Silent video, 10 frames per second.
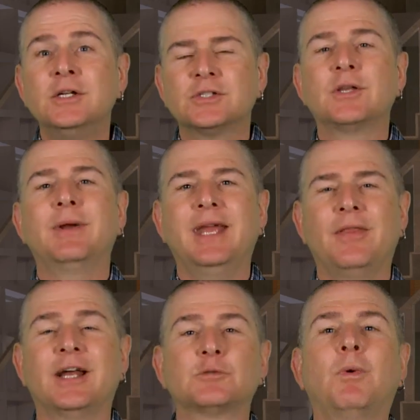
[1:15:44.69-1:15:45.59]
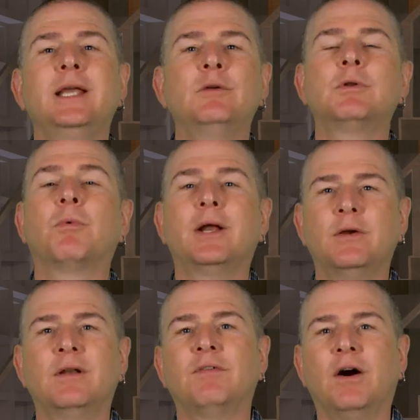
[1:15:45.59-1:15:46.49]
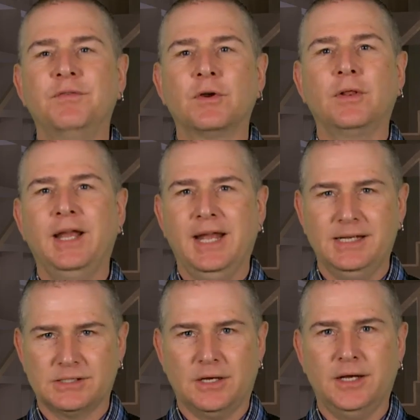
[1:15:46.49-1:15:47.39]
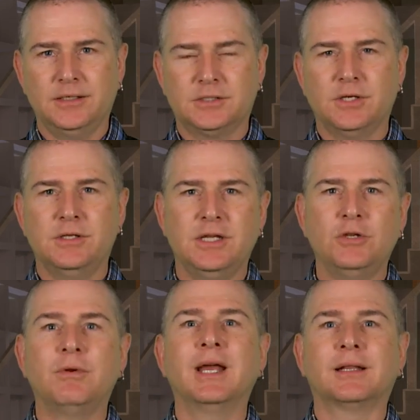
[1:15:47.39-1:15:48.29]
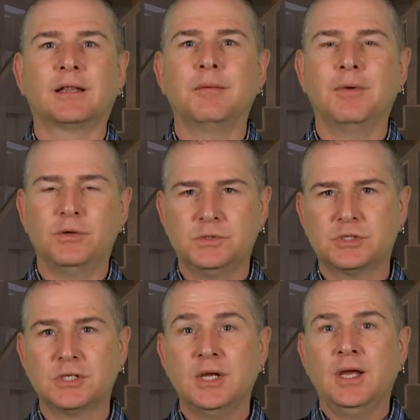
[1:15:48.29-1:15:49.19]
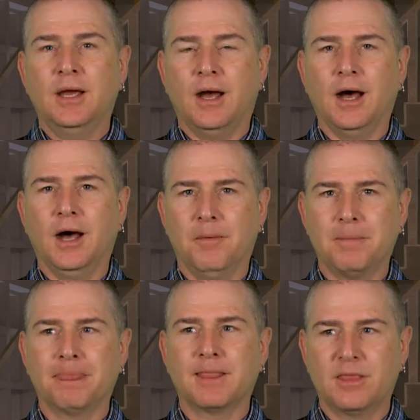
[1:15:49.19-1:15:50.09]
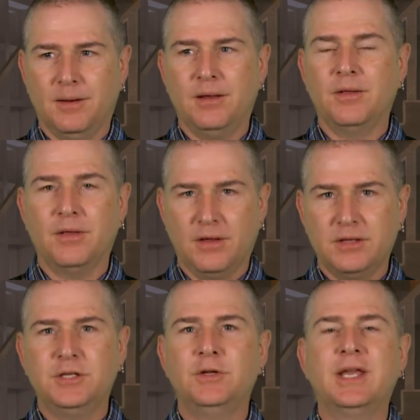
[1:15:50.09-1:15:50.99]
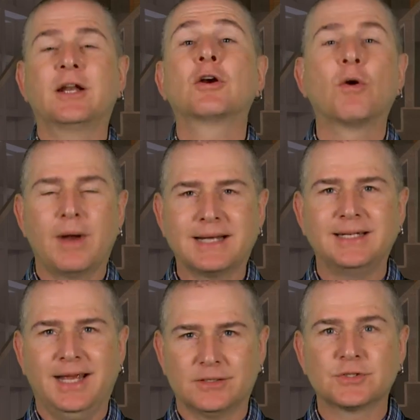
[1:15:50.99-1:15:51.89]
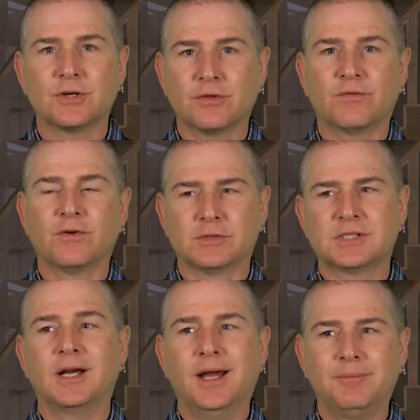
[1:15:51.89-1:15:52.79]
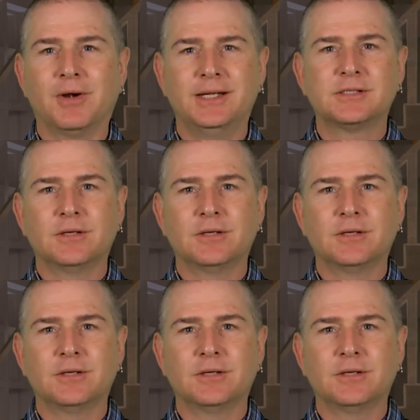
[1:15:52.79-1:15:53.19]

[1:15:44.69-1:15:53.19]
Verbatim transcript: So again, that's why you would want to involve your liaison so that you get the most, um, the, you get a correct answer the first time, right?